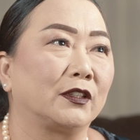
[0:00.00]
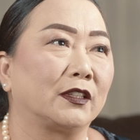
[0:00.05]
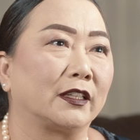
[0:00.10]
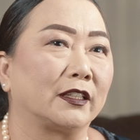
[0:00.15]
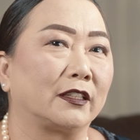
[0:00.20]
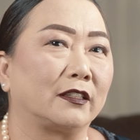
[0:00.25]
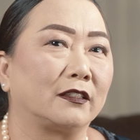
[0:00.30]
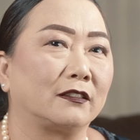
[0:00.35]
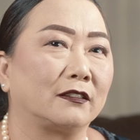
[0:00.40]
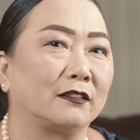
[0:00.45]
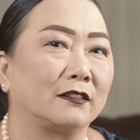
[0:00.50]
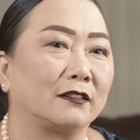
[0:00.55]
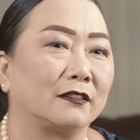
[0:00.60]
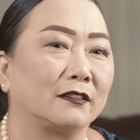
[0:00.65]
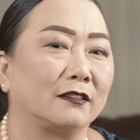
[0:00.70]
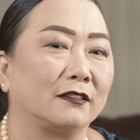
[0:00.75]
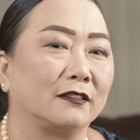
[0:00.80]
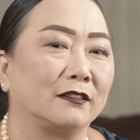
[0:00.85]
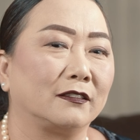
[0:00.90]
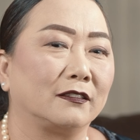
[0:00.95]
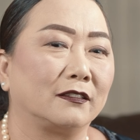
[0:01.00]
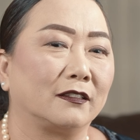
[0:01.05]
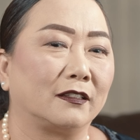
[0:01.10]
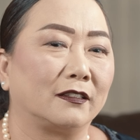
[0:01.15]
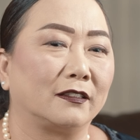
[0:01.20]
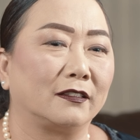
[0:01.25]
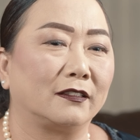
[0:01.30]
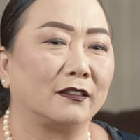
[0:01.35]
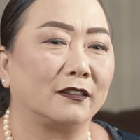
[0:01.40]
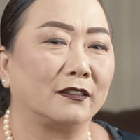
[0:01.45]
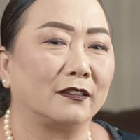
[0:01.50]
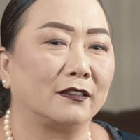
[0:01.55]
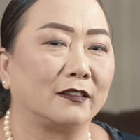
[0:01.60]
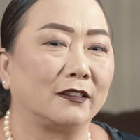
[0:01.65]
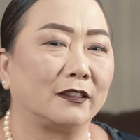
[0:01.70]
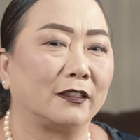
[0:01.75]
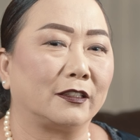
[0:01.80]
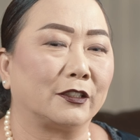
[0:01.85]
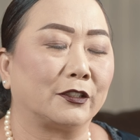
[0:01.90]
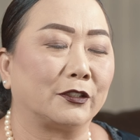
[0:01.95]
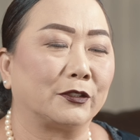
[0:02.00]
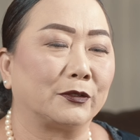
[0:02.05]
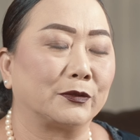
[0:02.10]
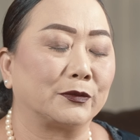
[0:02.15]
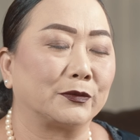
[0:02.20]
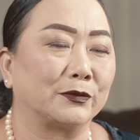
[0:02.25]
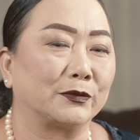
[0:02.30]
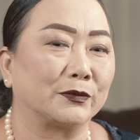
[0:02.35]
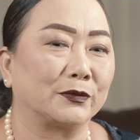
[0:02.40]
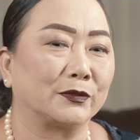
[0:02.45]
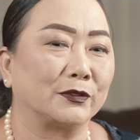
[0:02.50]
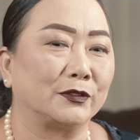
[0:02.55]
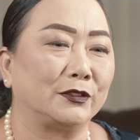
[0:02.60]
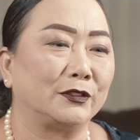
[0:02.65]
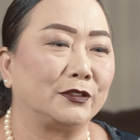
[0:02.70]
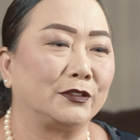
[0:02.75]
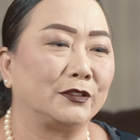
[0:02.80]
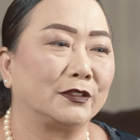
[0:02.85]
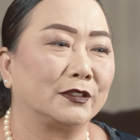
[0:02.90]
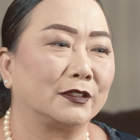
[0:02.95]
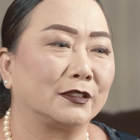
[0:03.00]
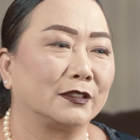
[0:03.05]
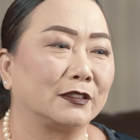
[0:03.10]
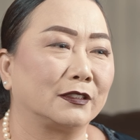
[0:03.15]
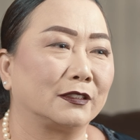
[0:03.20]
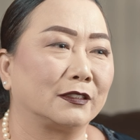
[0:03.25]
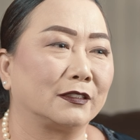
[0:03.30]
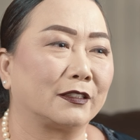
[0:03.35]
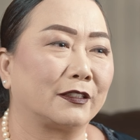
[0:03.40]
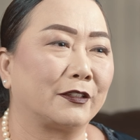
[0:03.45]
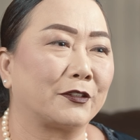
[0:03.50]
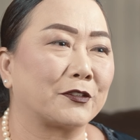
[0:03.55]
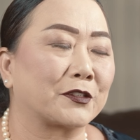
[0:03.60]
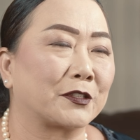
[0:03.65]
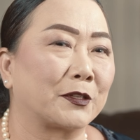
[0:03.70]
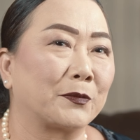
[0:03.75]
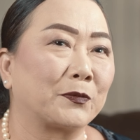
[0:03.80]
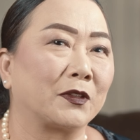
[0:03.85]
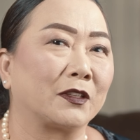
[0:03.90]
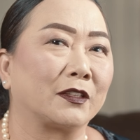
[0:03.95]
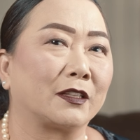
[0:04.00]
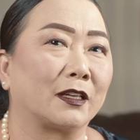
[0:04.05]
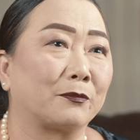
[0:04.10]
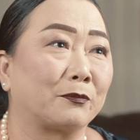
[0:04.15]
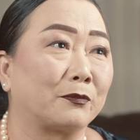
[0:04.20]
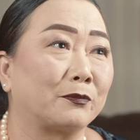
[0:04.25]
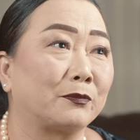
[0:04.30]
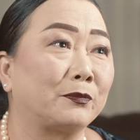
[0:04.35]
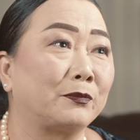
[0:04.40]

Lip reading: like, you know, there's something that